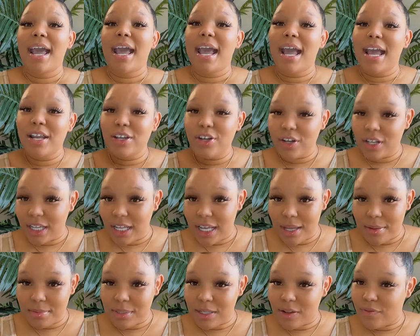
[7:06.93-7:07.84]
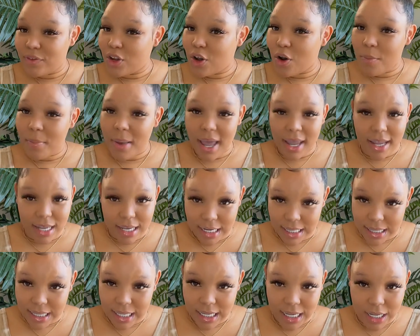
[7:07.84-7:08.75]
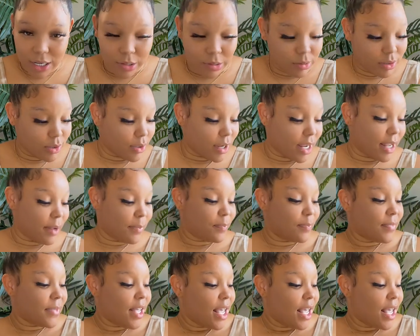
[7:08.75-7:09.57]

and your lips if you don't pack anything else, okay?